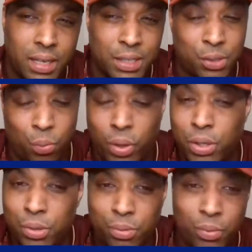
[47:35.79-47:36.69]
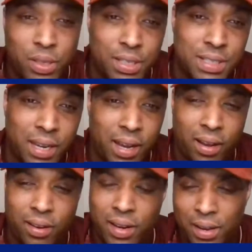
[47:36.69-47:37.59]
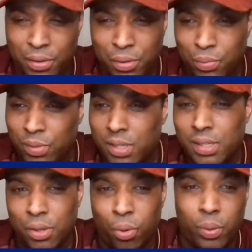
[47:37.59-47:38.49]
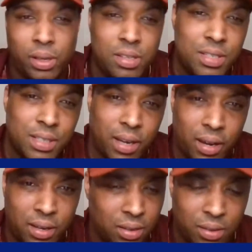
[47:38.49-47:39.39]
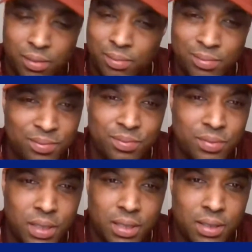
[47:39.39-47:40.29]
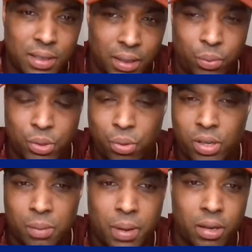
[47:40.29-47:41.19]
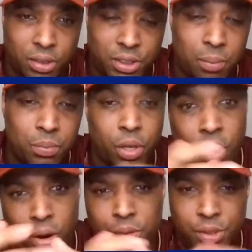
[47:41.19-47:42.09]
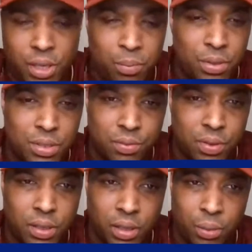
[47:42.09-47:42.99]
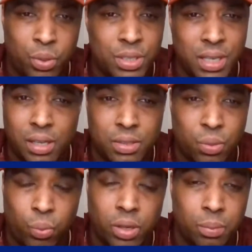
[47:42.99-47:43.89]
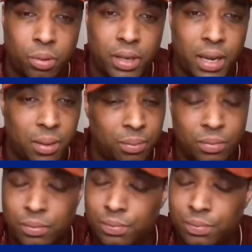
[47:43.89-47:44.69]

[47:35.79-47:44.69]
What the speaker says: and it's when you say it out loud, and you know we're Leeds United, and we're talking about the current champions of England. We're saying it's a winnable game.